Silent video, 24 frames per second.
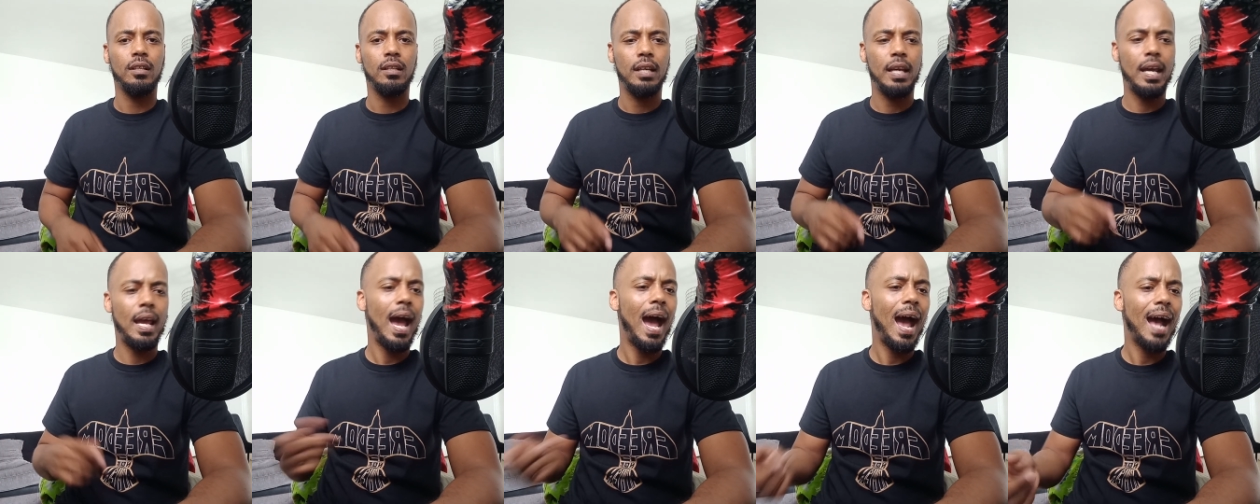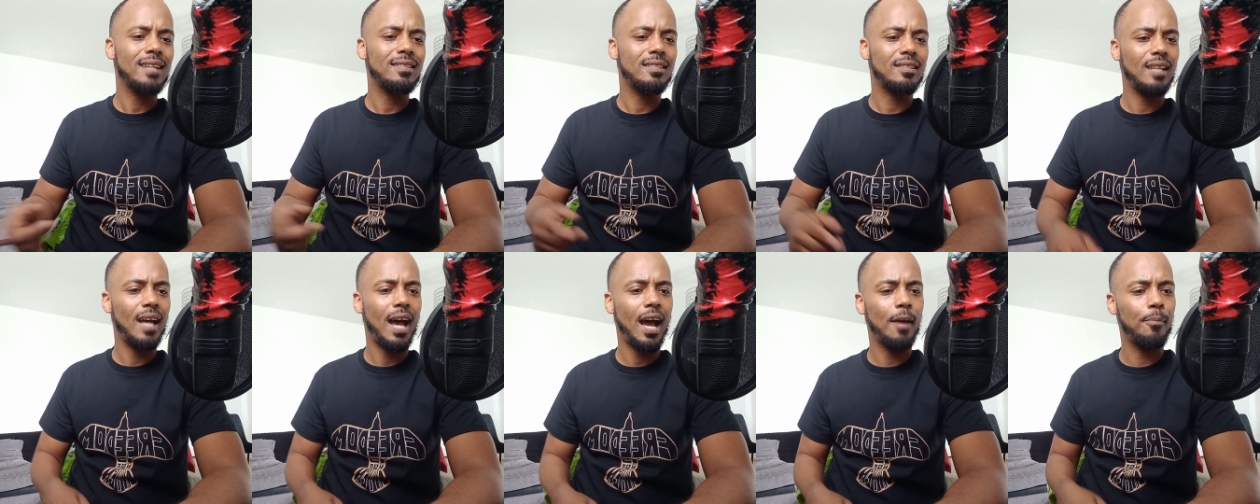It
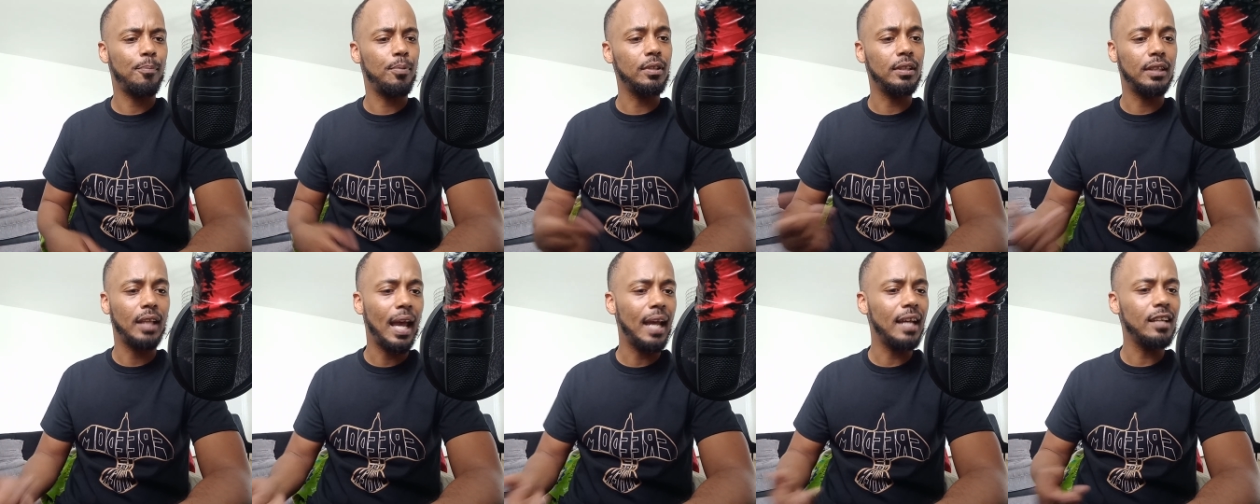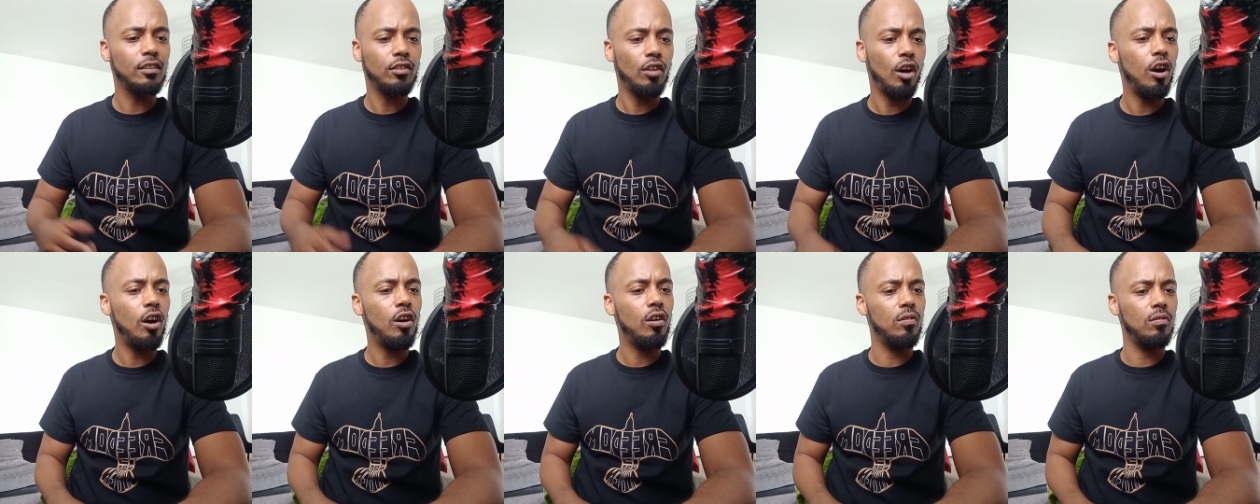has to happen. They
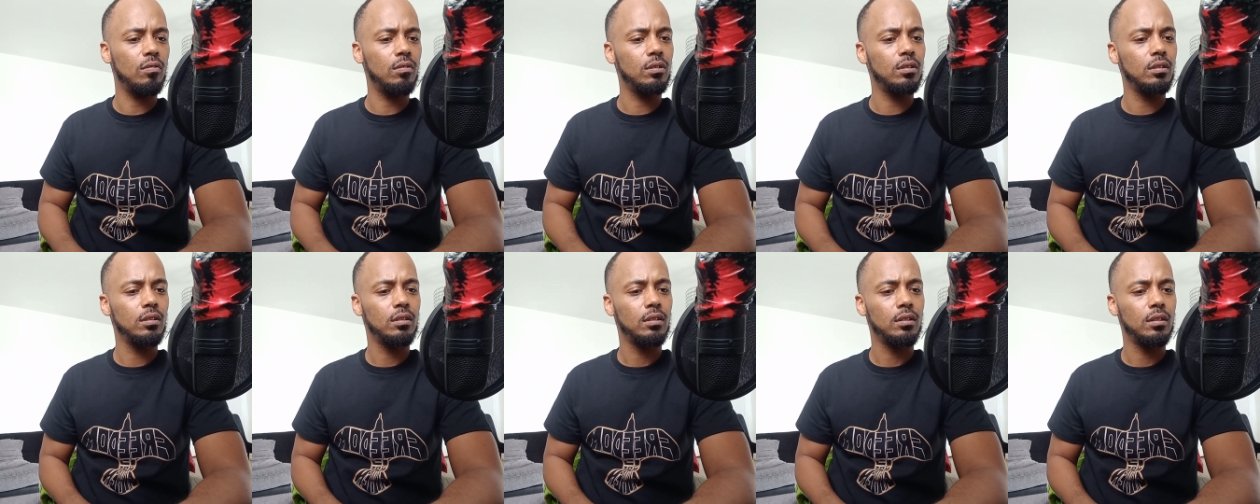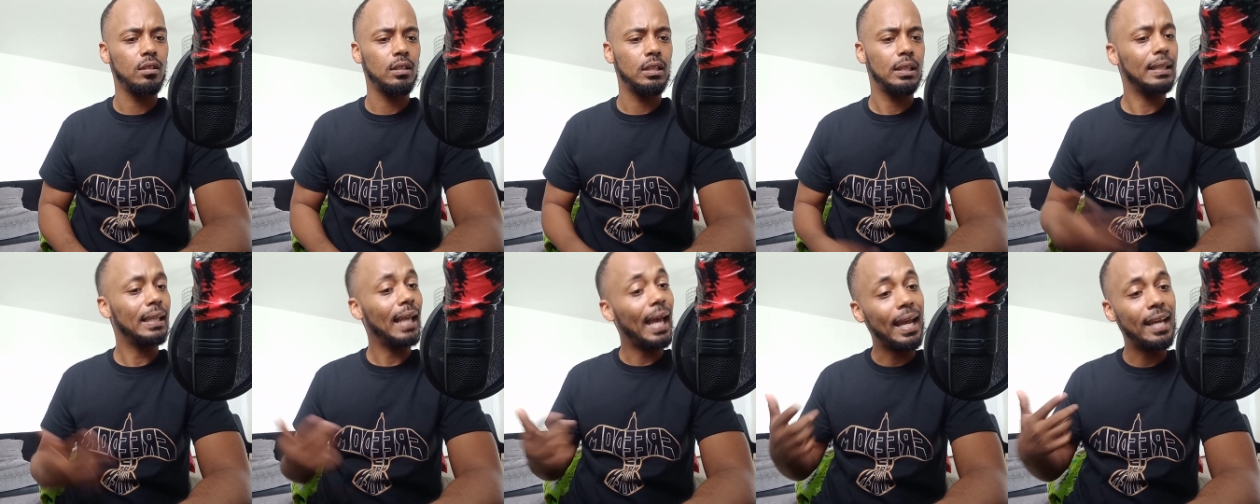know.
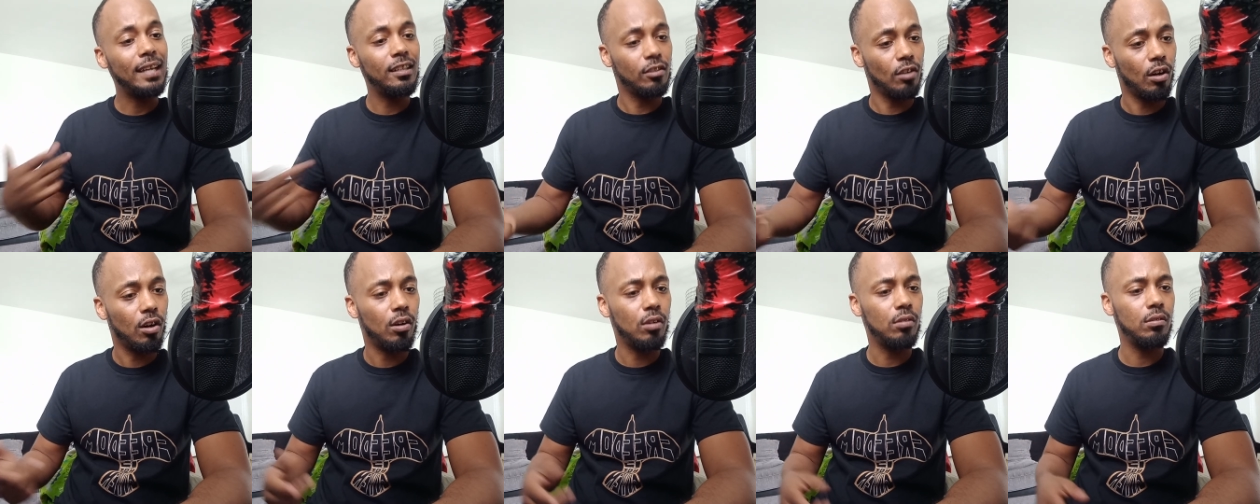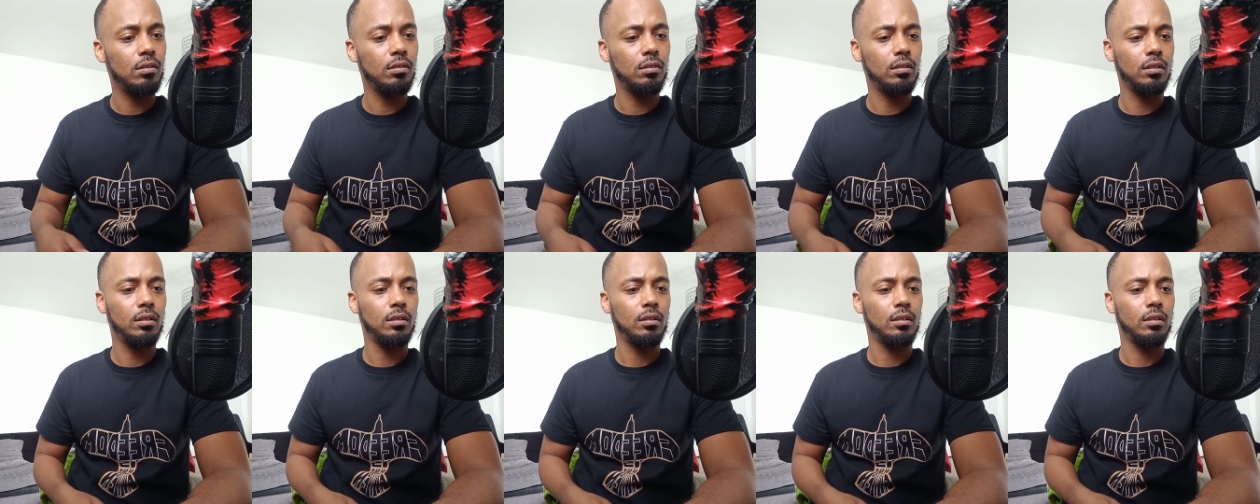They know.